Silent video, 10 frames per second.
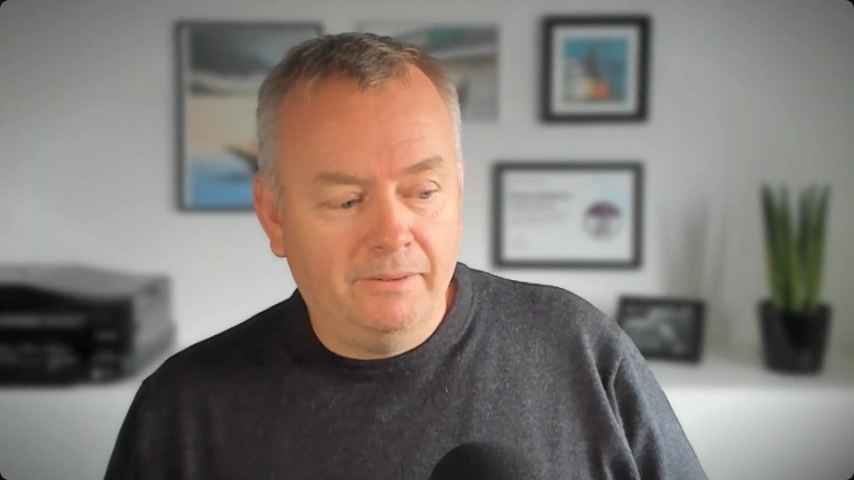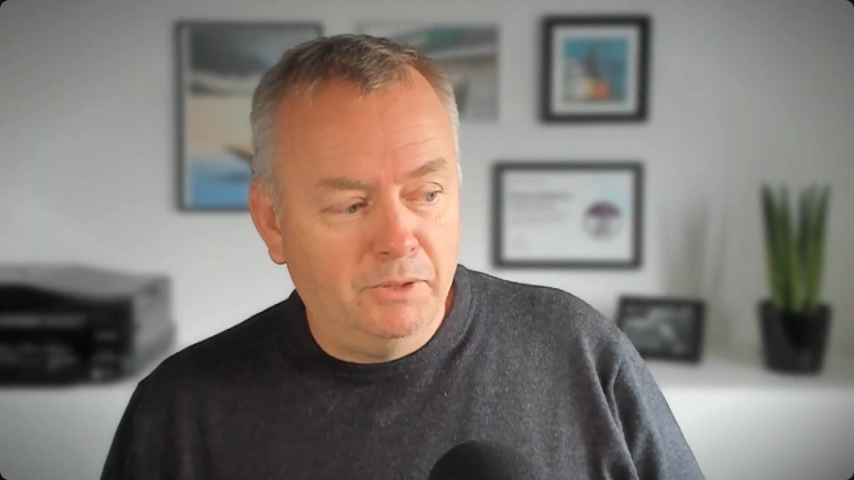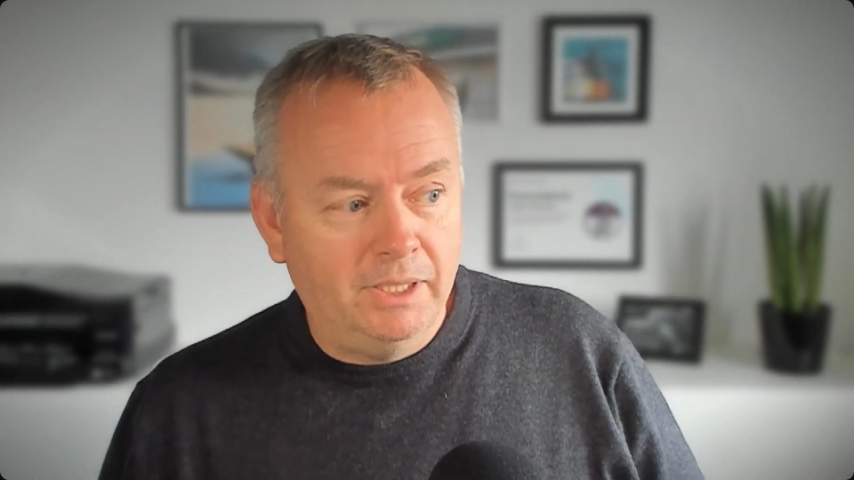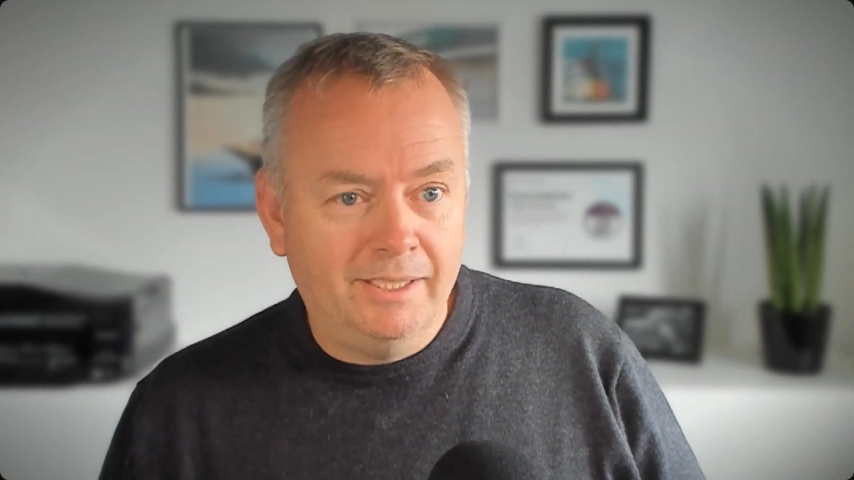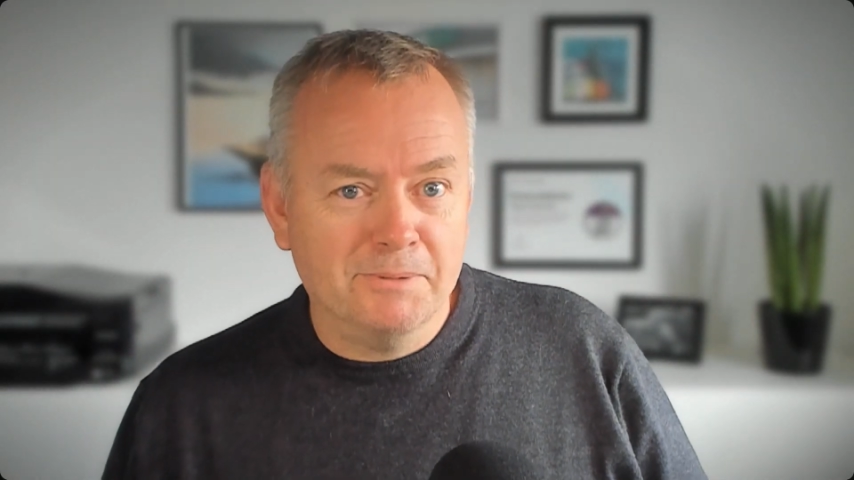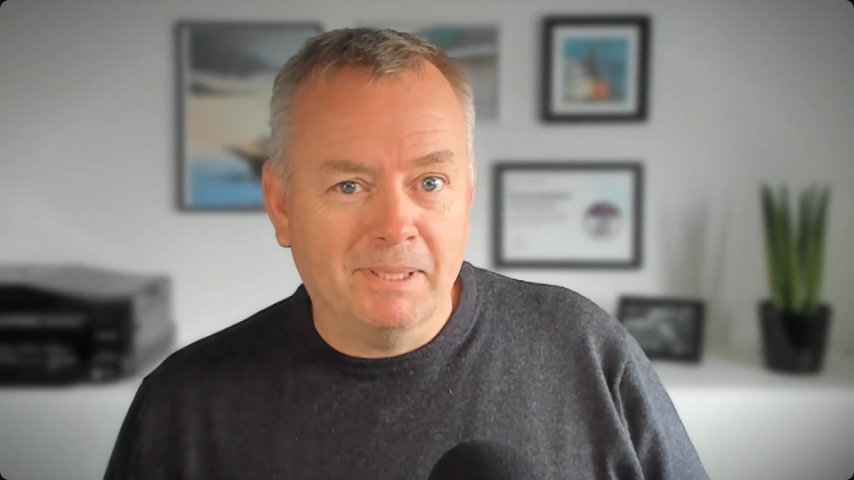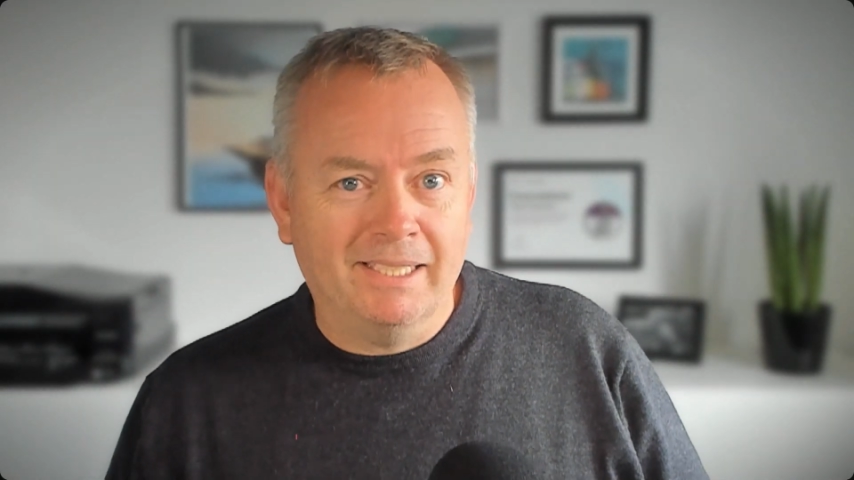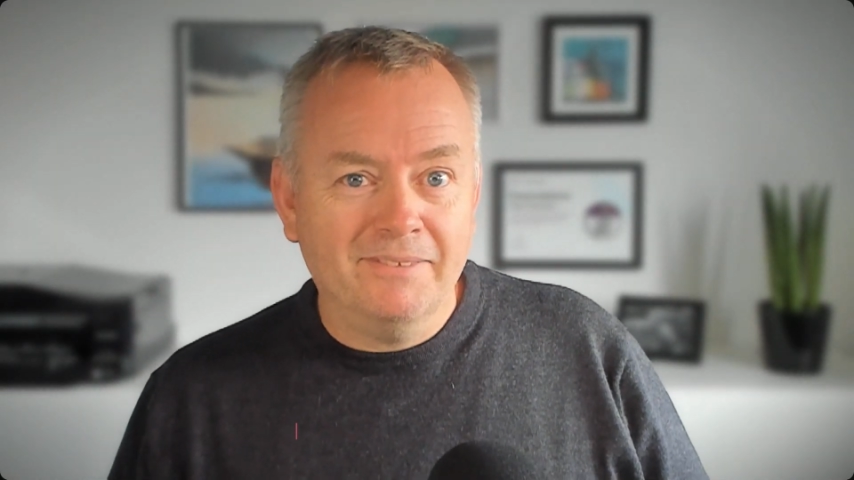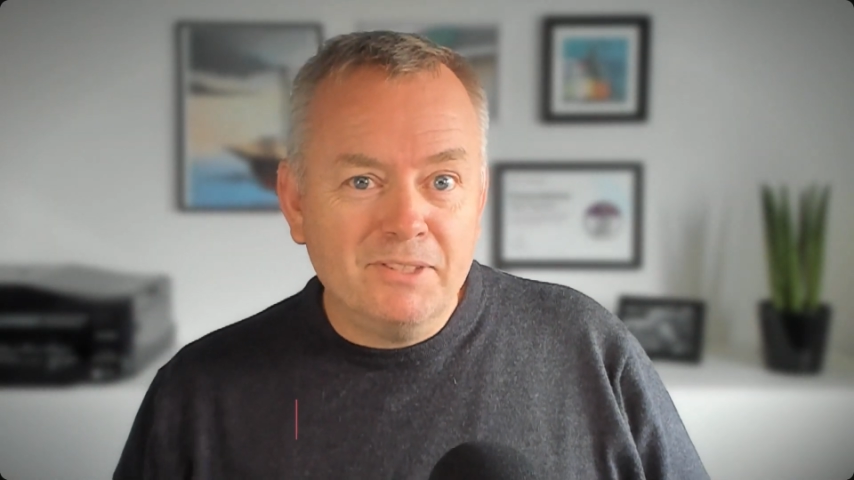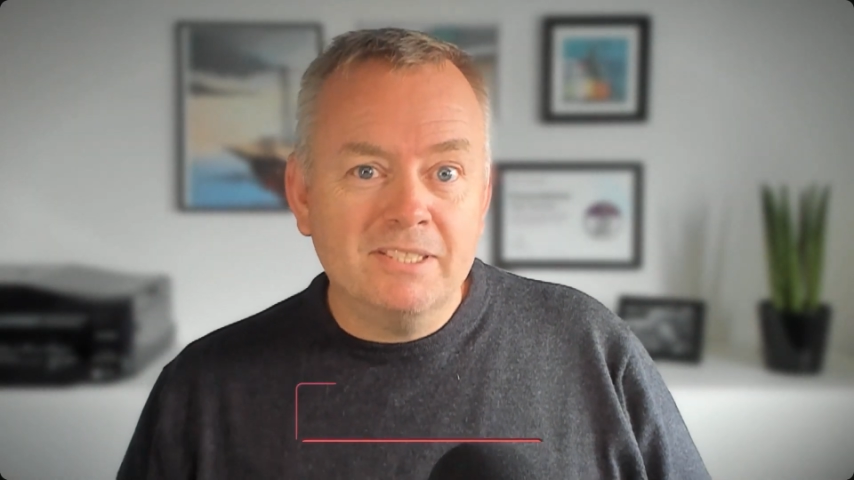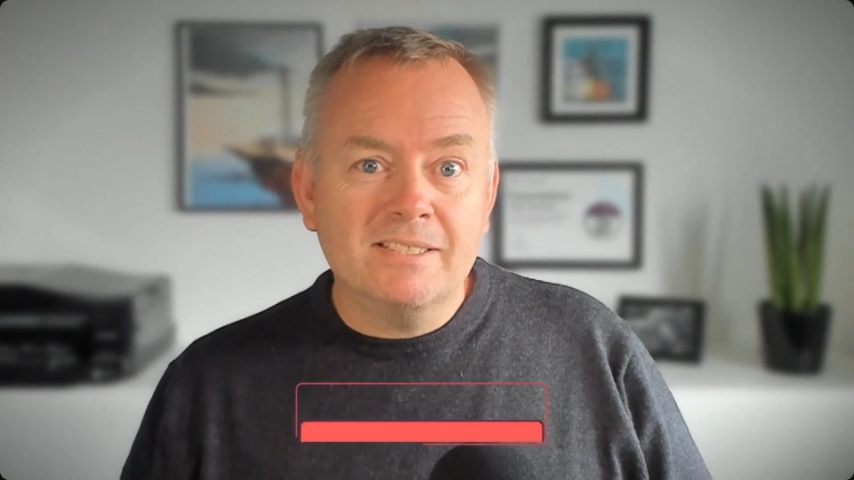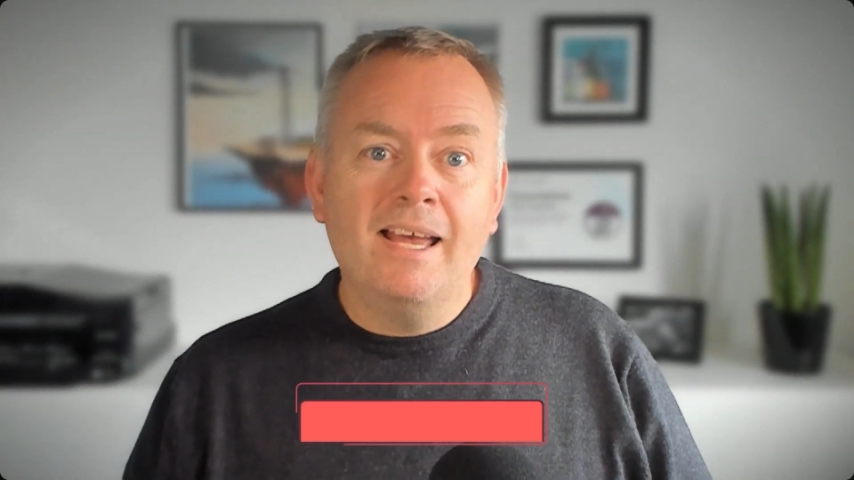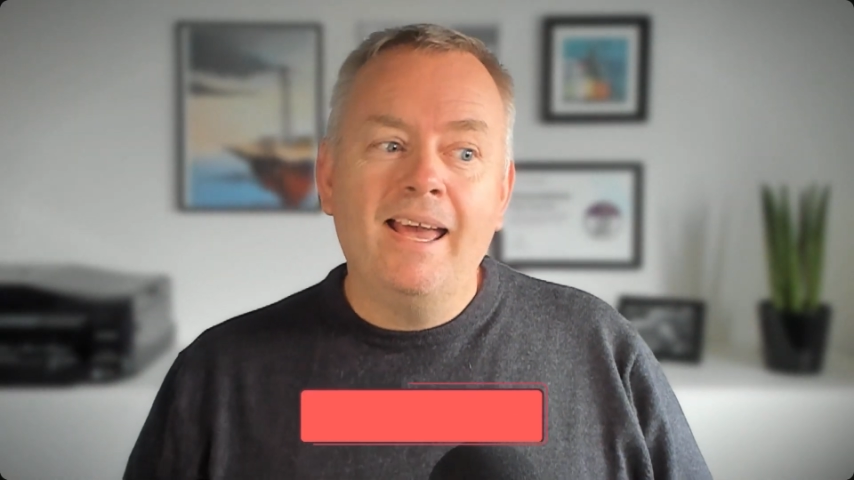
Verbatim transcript: It really does make a difference.